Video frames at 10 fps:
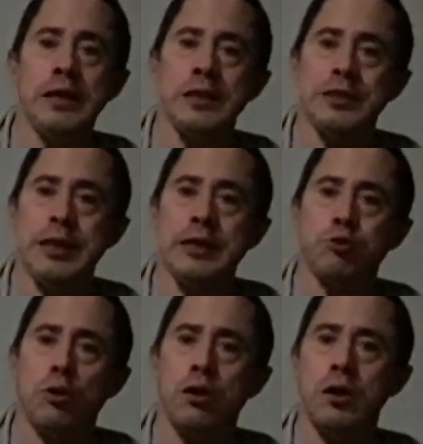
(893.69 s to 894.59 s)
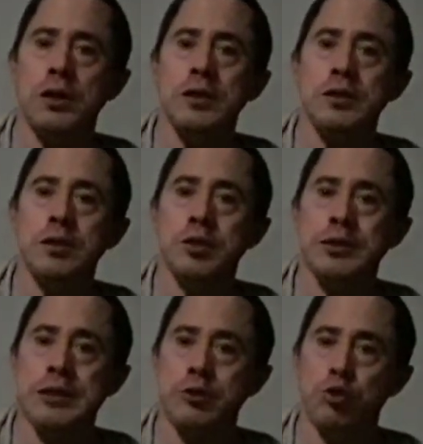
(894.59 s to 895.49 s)
Stay strong.
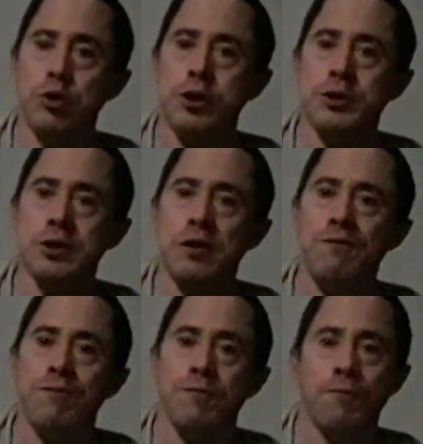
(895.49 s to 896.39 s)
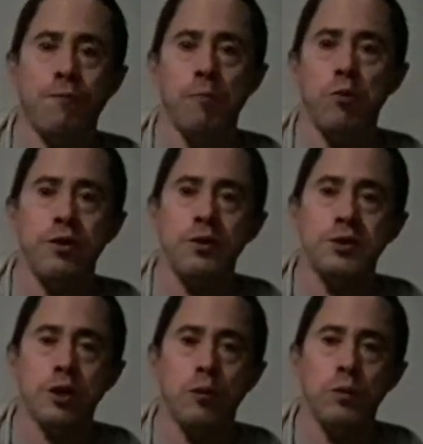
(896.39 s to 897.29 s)
Stay true to yourself from within to
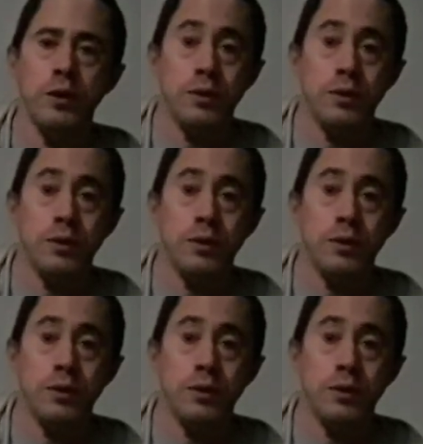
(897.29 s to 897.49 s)
start with.